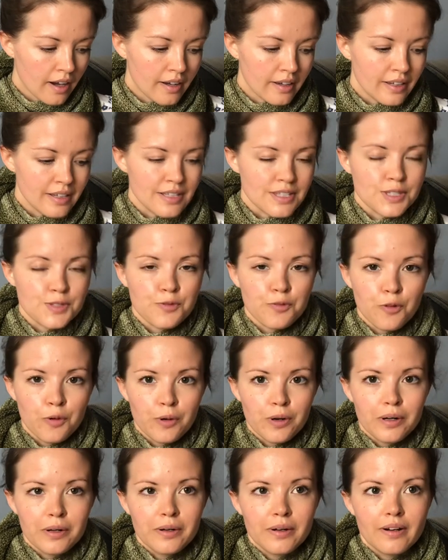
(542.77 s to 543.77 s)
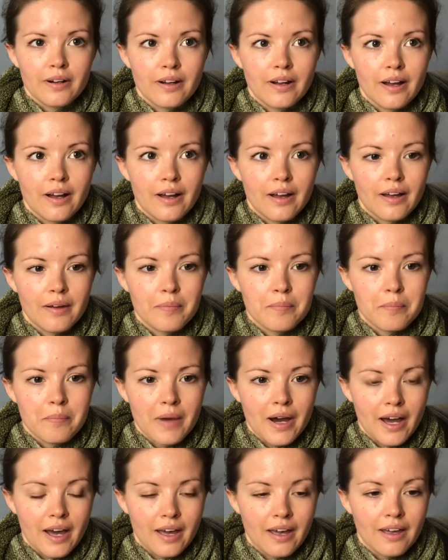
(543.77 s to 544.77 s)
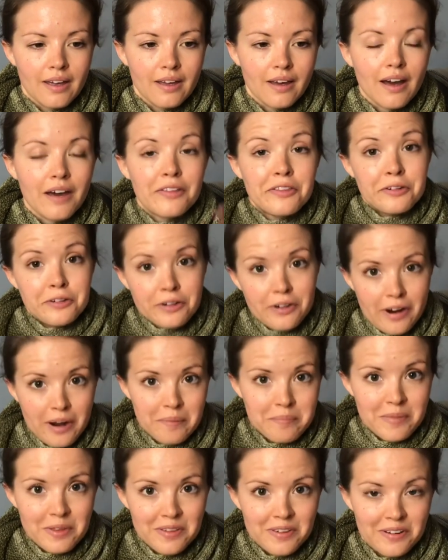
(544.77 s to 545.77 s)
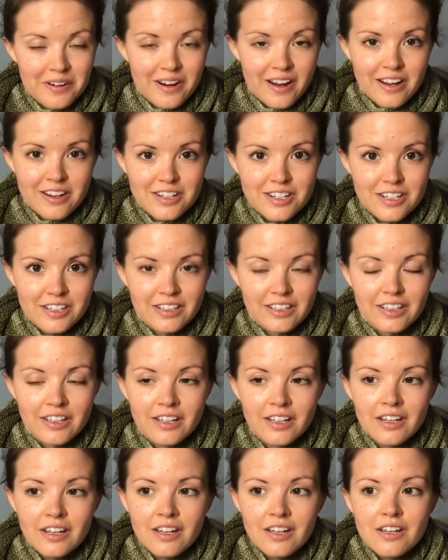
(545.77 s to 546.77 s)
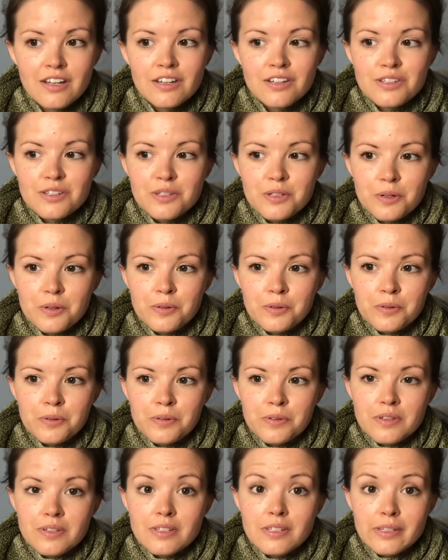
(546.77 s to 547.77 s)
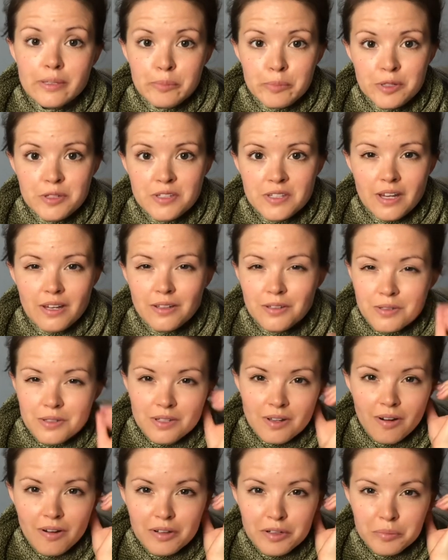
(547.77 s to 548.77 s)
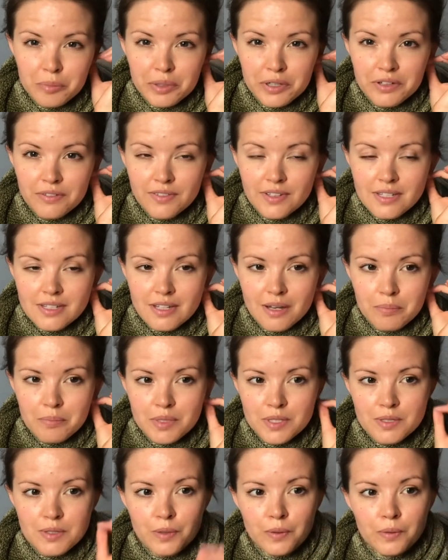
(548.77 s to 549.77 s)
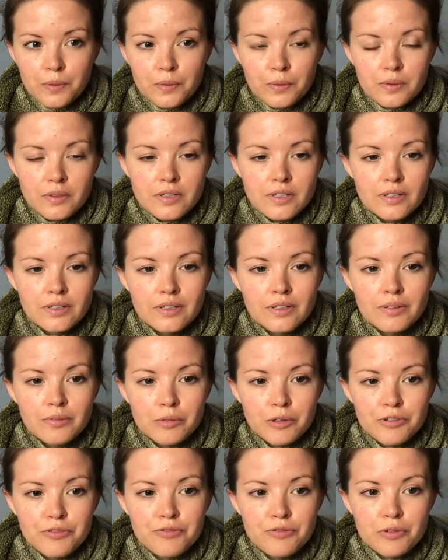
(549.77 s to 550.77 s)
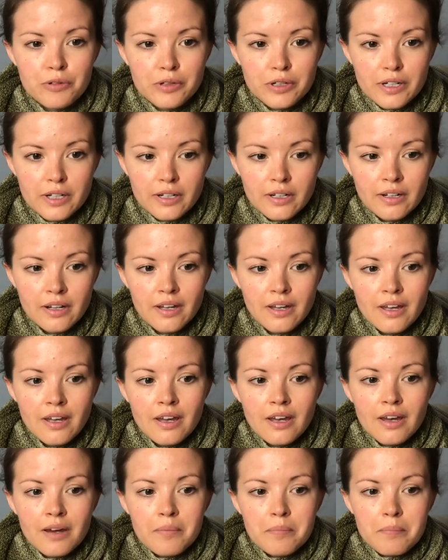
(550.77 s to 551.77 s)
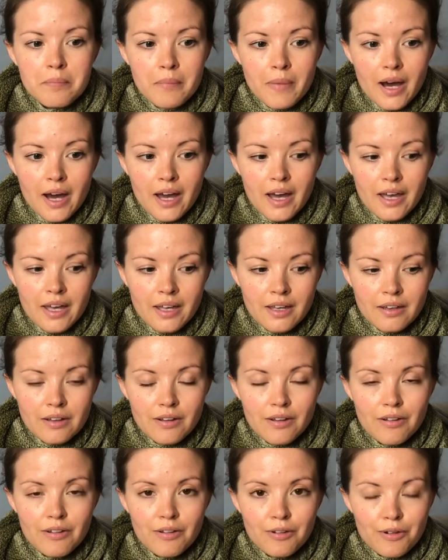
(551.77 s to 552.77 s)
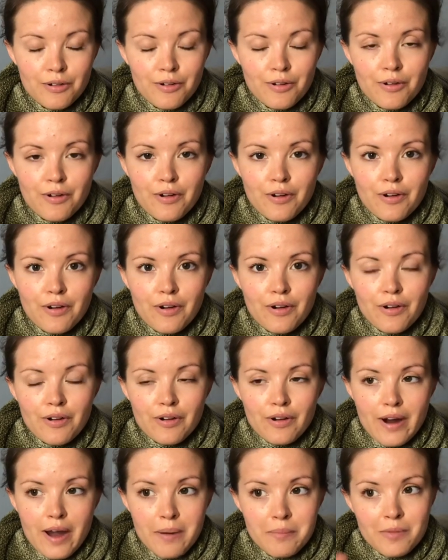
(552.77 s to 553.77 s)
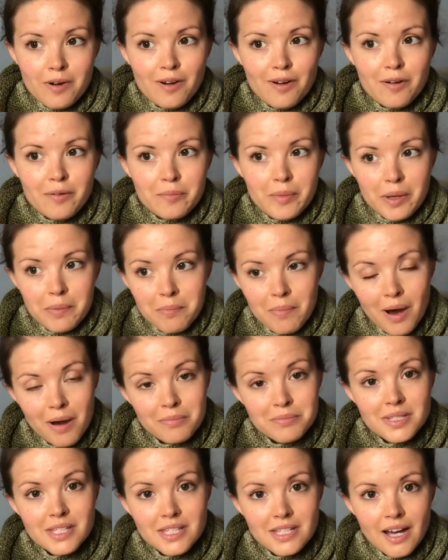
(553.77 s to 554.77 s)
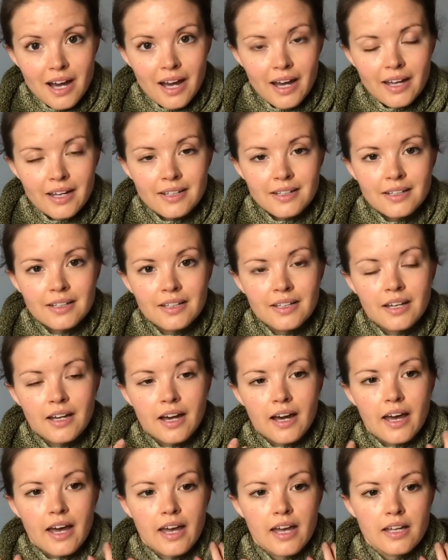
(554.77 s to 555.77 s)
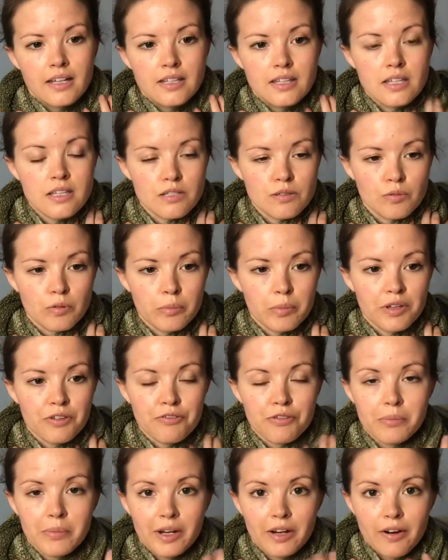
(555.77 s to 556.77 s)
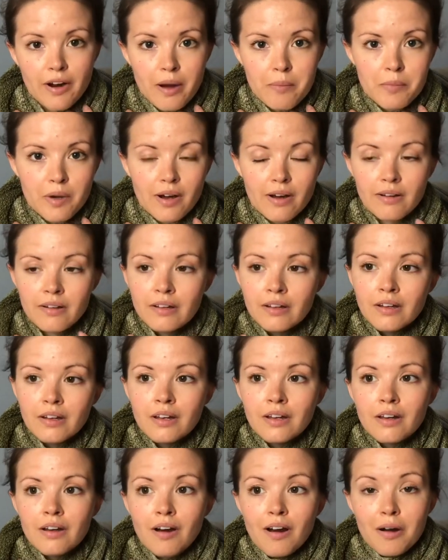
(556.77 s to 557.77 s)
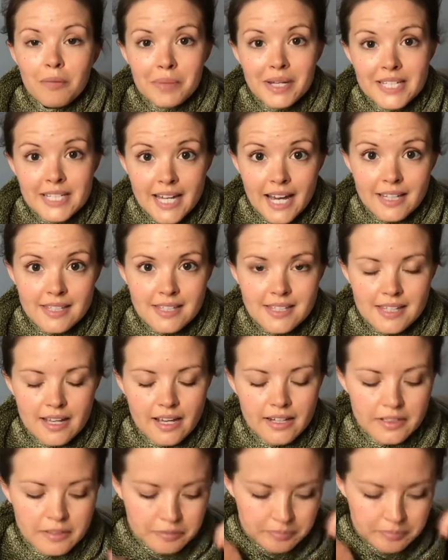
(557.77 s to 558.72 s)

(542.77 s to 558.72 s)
It's for my other grandmother, actually. So the slippers that you saw in a previous episode were for my grandma on my mom's side, and this will be for my grandma on my dad's side.